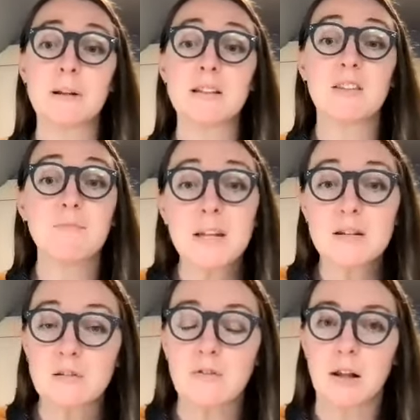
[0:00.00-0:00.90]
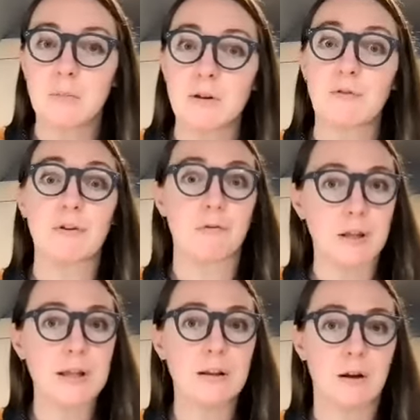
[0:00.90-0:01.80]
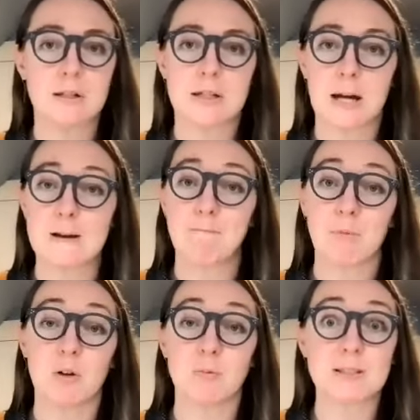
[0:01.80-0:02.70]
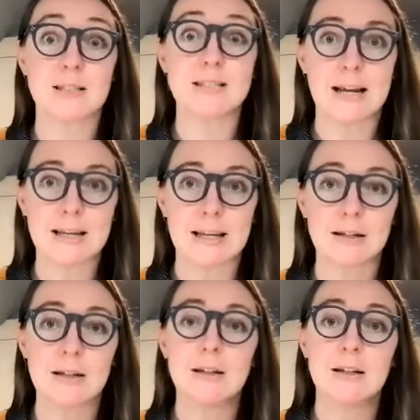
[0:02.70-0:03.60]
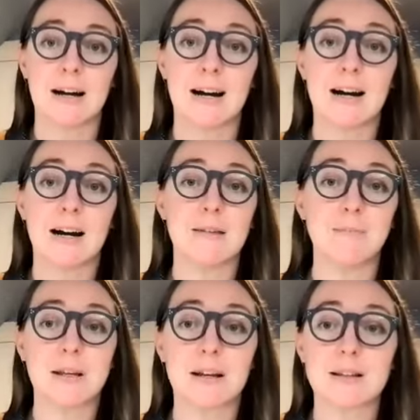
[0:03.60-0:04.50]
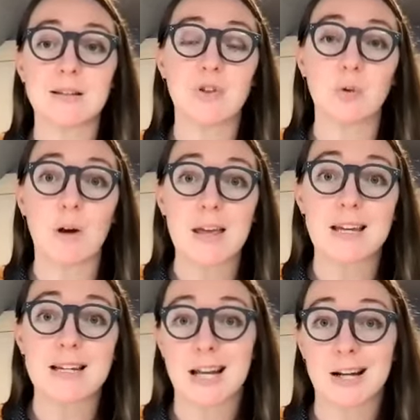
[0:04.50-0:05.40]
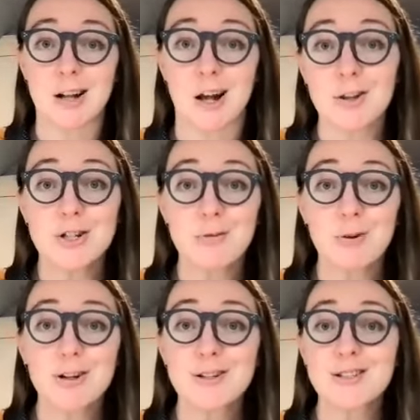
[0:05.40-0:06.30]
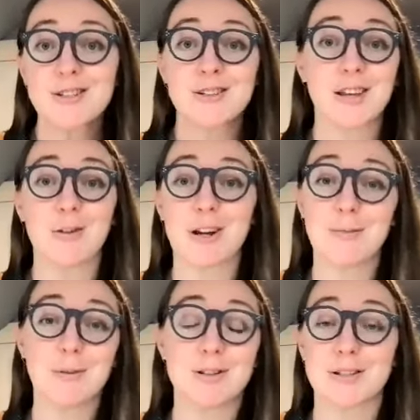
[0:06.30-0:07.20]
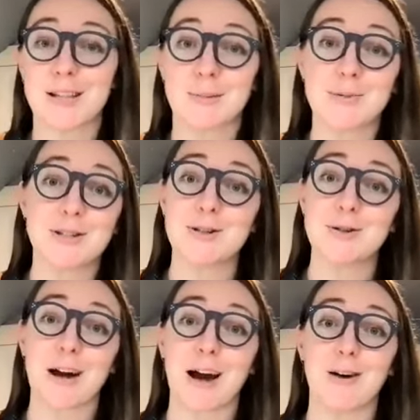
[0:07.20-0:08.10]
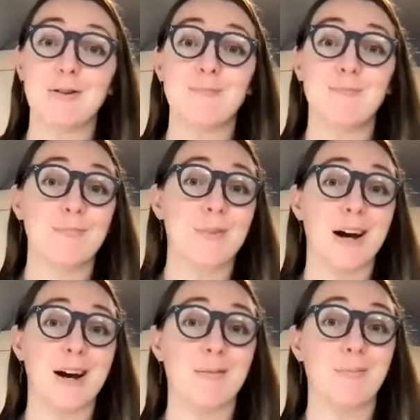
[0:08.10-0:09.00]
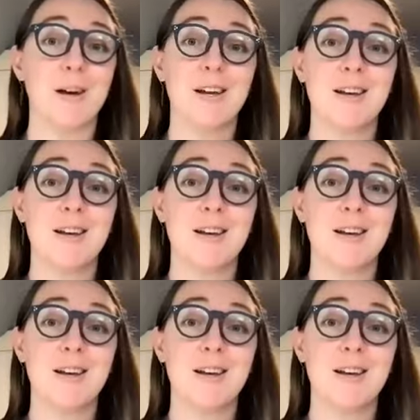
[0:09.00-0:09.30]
but they've been in development for a really long time, almost a decade. Uh, and because of the way that technology works, they were able to substitute out um,